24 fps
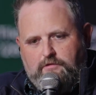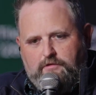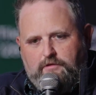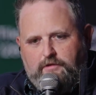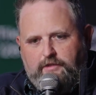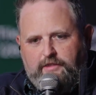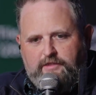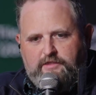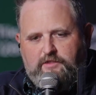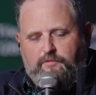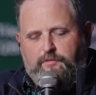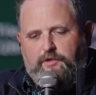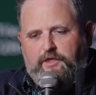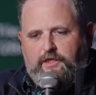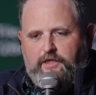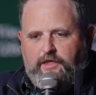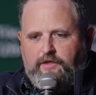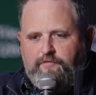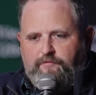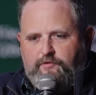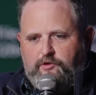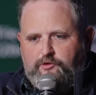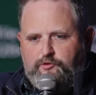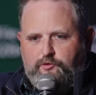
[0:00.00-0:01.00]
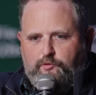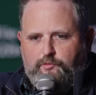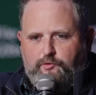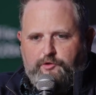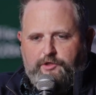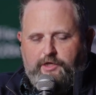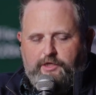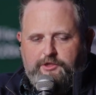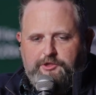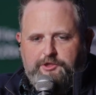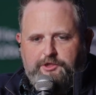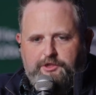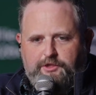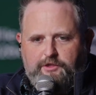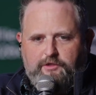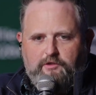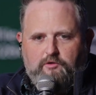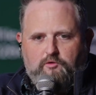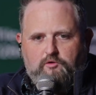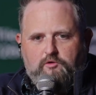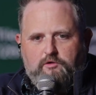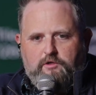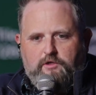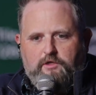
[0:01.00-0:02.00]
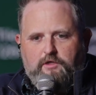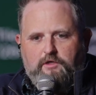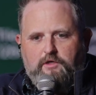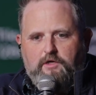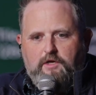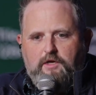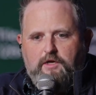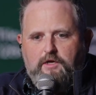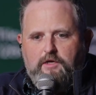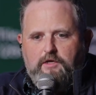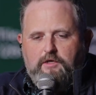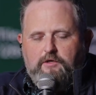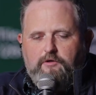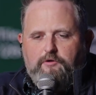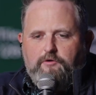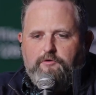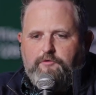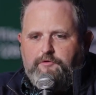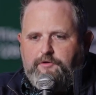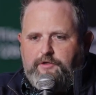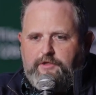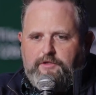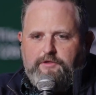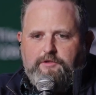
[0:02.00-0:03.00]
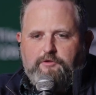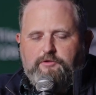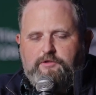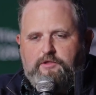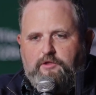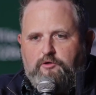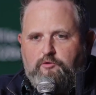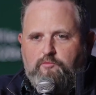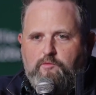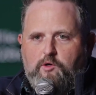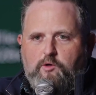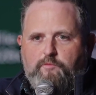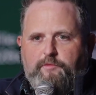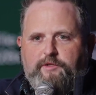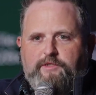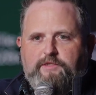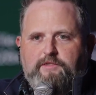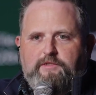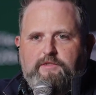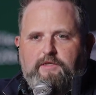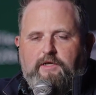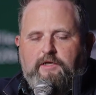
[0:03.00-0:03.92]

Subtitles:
needs to be in virtual production or those little moments.